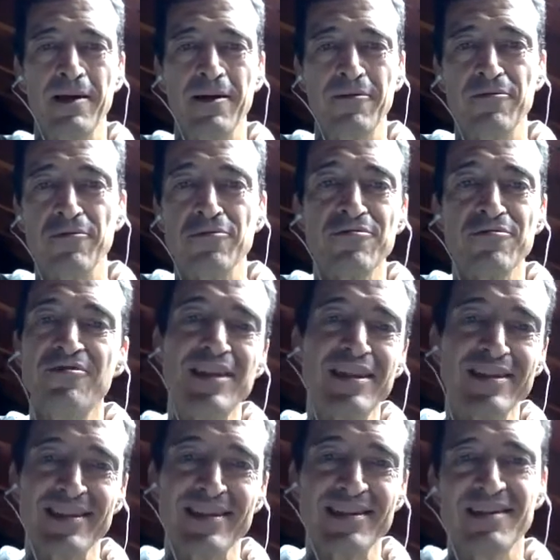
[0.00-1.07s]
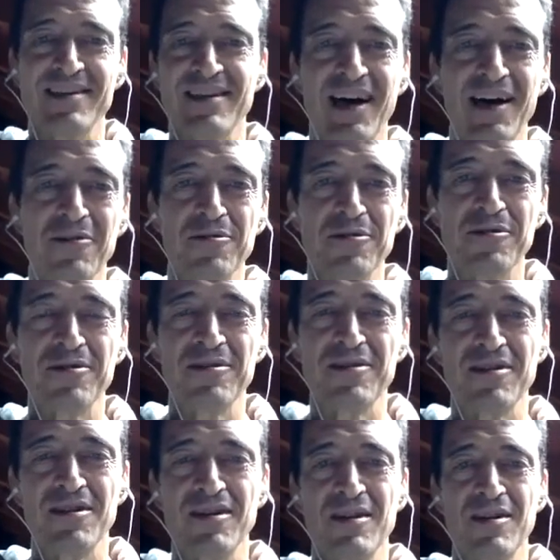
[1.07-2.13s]
fulfilling
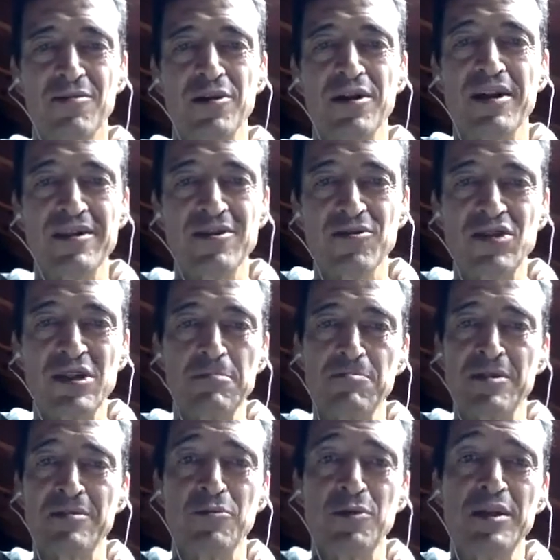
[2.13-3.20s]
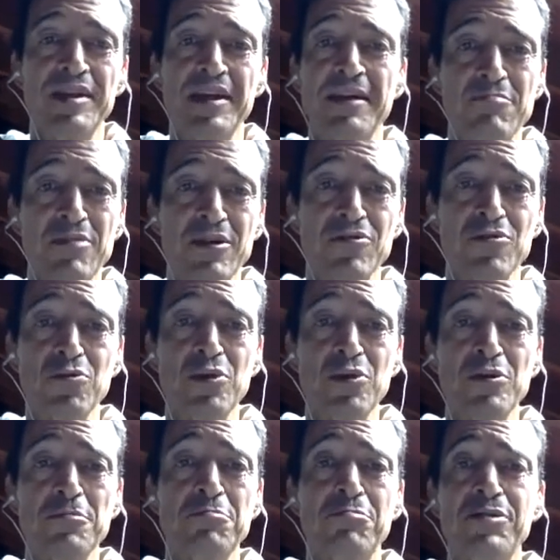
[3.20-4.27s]
our relationships with them, because
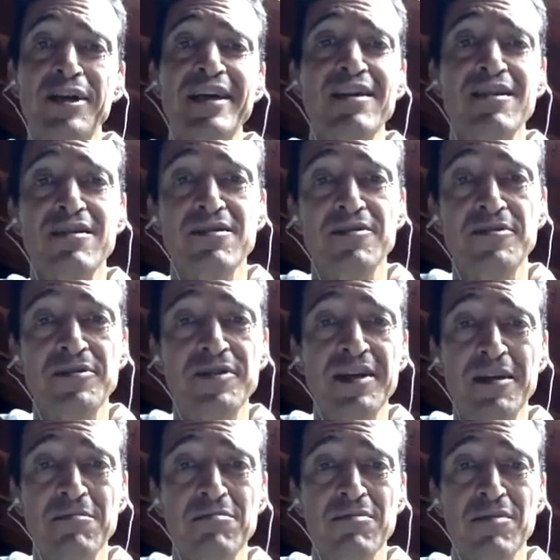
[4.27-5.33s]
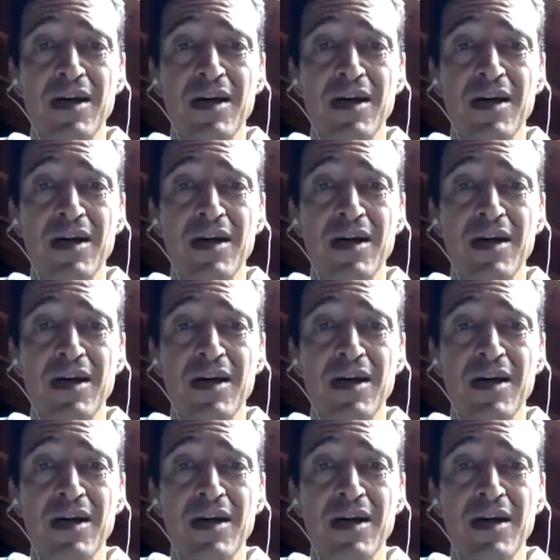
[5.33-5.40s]
we'll bring to them